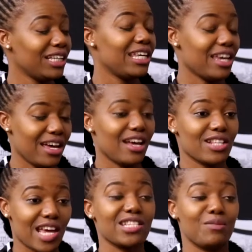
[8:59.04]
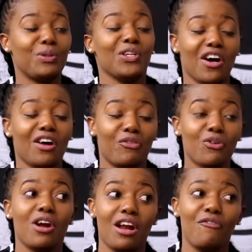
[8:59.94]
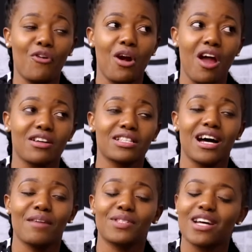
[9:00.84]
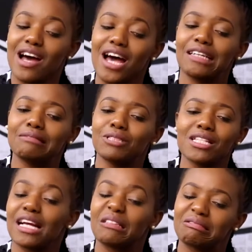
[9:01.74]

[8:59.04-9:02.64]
Yeah, I did PR for a long time. So I'm just like,